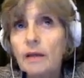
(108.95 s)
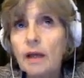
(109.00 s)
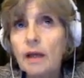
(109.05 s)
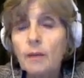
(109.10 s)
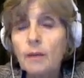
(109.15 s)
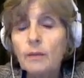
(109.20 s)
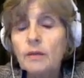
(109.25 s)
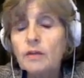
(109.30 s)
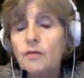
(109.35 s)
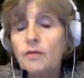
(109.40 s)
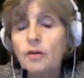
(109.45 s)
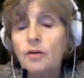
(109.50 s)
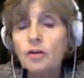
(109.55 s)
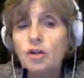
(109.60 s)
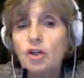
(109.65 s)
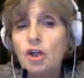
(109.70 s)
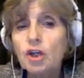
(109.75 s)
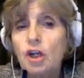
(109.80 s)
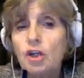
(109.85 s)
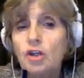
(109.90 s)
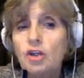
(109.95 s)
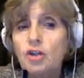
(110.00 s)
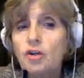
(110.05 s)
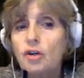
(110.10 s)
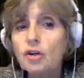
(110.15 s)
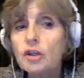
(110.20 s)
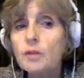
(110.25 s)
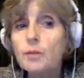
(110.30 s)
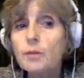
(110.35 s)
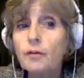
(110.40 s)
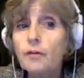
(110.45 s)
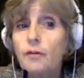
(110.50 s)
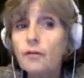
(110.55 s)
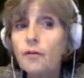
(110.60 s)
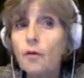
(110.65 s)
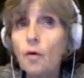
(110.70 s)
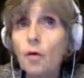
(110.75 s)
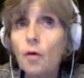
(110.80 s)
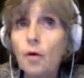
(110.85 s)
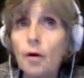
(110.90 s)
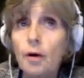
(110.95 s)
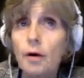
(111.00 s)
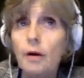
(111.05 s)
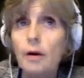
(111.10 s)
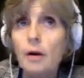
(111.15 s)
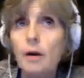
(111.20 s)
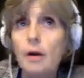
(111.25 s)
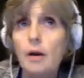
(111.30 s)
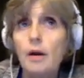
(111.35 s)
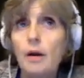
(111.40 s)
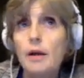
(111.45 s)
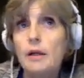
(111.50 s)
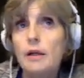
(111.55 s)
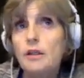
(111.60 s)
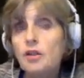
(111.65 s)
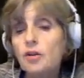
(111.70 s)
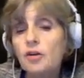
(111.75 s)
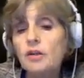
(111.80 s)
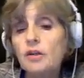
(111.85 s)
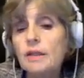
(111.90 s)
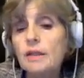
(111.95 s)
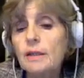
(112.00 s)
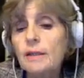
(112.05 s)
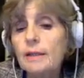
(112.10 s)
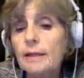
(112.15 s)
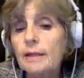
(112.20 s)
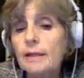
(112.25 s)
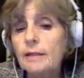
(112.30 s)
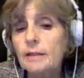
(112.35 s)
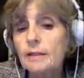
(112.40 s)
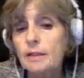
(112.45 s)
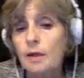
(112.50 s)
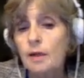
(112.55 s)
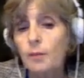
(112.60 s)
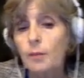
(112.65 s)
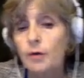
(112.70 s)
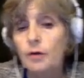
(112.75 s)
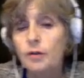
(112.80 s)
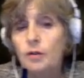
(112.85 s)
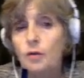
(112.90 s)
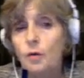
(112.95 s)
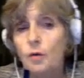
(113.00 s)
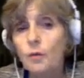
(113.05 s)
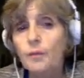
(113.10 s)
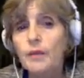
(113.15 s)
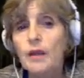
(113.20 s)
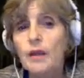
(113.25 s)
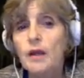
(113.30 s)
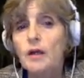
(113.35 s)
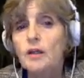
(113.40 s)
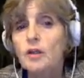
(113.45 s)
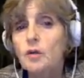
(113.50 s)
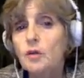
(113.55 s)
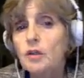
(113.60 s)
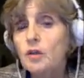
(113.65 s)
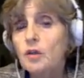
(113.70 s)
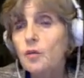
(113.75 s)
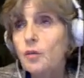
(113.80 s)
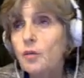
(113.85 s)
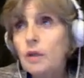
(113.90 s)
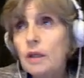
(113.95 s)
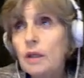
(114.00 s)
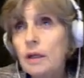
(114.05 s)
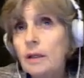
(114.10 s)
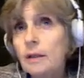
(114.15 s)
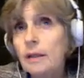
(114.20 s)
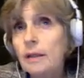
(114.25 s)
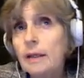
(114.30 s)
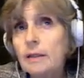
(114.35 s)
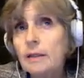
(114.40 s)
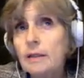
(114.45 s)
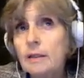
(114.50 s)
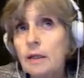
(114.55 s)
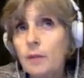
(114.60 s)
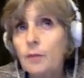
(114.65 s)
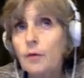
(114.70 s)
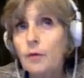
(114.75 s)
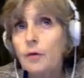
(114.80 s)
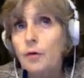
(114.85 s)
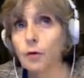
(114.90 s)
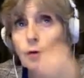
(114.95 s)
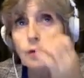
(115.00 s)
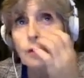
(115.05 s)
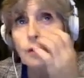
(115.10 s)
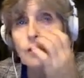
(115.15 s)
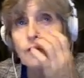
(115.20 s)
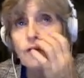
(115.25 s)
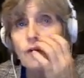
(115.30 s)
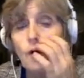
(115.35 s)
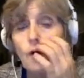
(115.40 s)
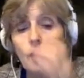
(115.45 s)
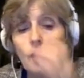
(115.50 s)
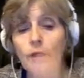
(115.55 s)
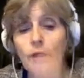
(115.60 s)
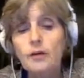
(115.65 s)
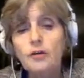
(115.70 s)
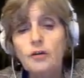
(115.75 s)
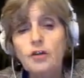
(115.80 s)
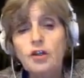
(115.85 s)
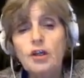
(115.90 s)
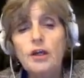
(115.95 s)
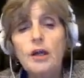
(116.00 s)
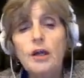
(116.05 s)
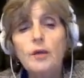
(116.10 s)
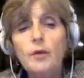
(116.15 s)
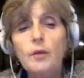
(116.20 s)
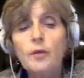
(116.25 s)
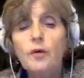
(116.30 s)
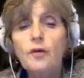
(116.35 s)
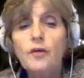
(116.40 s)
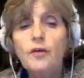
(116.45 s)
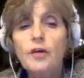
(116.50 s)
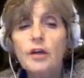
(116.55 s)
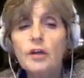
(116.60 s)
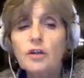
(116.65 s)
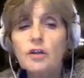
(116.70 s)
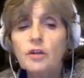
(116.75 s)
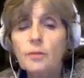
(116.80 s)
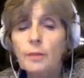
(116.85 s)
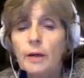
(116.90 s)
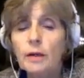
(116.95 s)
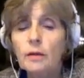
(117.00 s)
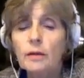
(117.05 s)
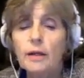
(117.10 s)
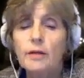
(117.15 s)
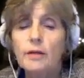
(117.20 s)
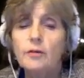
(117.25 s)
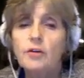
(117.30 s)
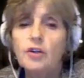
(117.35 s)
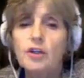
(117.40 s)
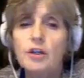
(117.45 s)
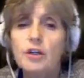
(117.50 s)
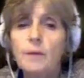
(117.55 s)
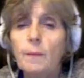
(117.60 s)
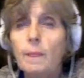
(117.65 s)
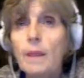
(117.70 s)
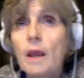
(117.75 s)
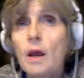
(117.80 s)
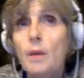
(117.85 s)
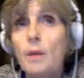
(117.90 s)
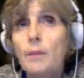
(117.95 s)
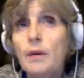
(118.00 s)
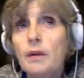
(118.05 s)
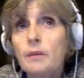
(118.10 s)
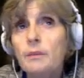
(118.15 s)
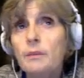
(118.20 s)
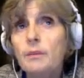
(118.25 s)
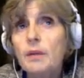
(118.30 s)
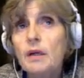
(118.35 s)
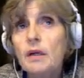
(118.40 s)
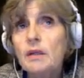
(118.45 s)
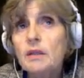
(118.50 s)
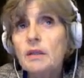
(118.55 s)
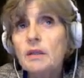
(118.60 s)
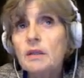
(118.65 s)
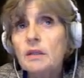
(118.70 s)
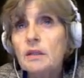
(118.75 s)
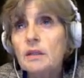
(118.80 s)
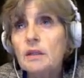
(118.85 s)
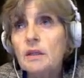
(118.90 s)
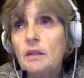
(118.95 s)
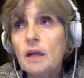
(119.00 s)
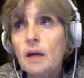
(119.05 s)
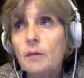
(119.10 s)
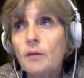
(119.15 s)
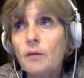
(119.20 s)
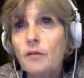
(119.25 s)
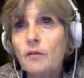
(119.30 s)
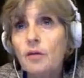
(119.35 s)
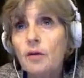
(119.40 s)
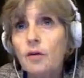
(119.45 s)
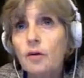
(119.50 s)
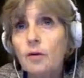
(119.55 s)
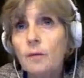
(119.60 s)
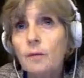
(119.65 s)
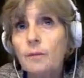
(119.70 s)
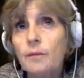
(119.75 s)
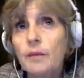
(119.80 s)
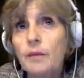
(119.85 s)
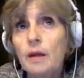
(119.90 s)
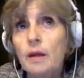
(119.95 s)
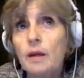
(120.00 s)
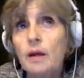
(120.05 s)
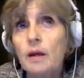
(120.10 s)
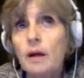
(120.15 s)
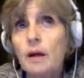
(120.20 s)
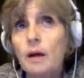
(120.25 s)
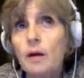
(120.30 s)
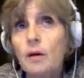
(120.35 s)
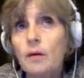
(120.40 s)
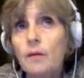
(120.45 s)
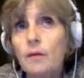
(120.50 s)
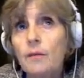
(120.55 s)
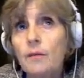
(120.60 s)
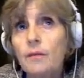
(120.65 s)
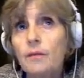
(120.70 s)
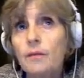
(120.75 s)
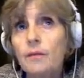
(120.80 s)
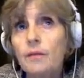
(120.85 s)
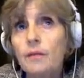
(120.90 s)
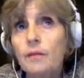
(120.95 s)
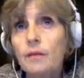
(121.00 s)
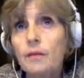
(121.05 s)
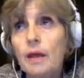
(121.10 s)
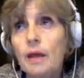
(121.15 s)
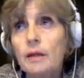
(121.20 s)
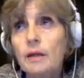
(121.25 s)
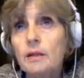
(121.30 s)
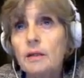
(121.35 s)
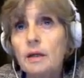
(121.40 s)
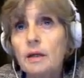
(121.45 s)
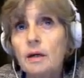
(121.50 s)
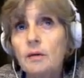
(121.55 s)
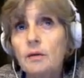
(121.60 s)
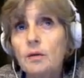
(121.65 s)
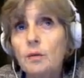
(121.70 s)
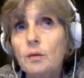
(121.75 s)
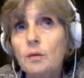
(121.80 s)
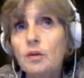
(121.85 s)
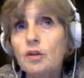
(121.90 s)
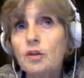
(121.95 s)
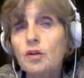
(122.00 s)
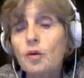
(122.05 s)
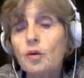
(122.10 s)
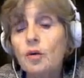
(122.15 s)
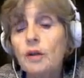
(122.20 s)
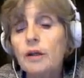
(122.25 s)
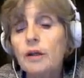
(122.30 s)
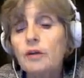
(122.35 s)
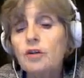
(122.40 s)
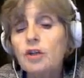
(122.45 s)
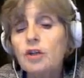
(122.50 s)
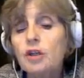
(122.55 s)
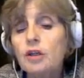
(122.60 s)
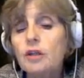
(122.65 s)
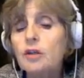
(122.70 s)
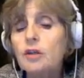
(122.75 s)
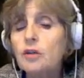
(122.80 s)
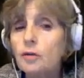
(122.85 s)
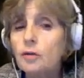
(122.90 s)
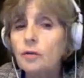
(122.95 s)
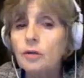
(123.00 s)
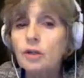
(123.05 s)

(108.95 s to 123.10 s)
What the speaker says: the atmospheric change starts before, it starts in late summer. So it's really a late summer, early fall energy, and we're moving into metal energy. But because this is the time of year that when soil energy is